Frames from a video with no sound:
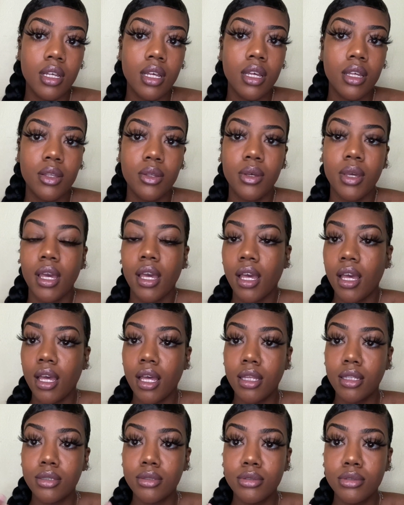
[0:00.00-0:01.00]
You can add
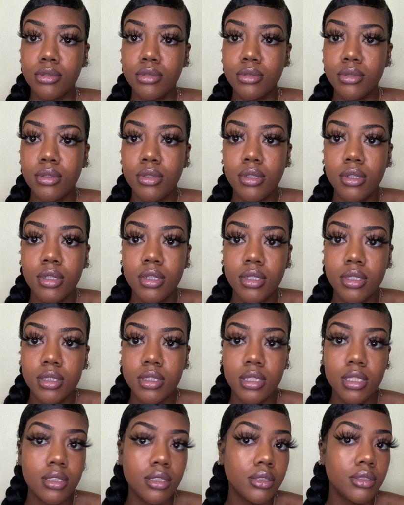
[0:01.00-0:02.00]
little jewels
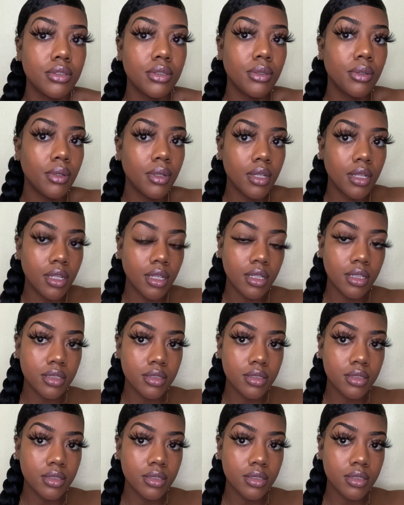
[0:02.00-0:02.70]
into it.